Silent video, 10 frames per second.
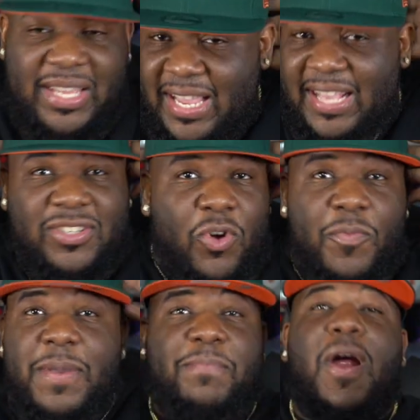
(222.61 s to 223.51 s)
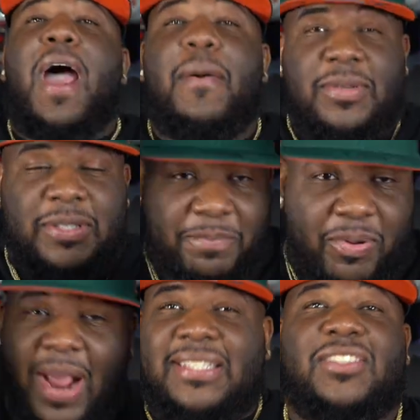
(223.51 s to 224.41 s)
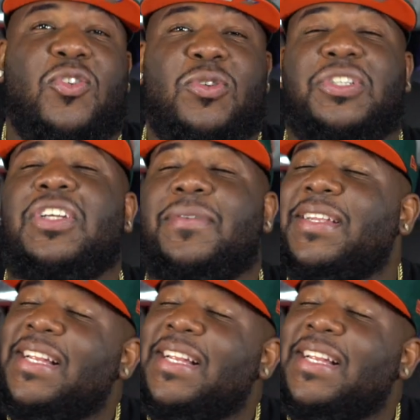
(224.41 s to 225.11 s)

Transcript: it's going to be problems. The price is going to jump.